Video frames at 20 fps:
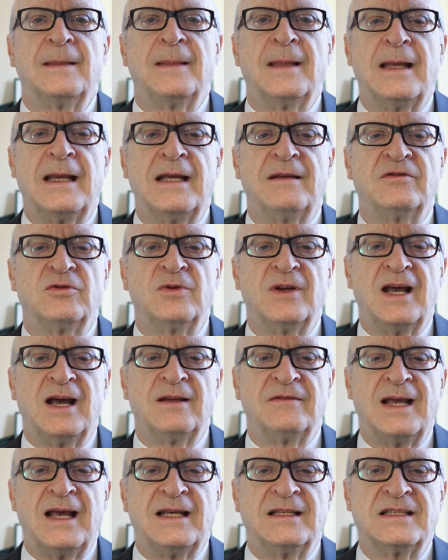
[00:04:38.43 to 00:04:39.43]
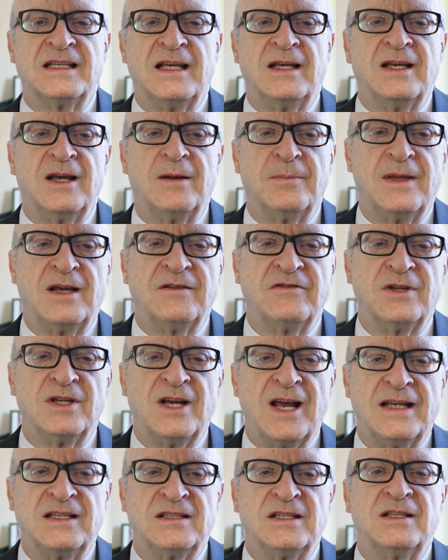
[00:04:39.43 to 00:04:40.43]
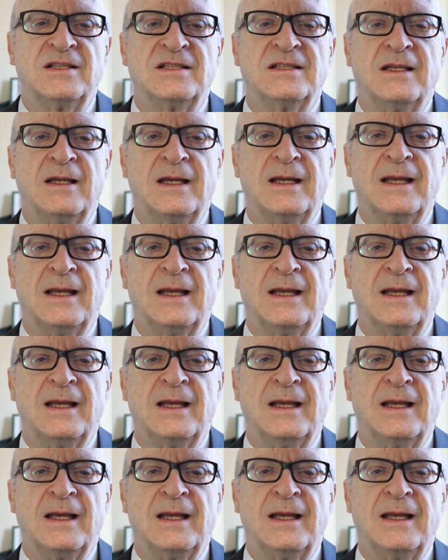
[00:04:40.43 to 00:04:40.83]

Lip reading: If we have anterior blepharitis,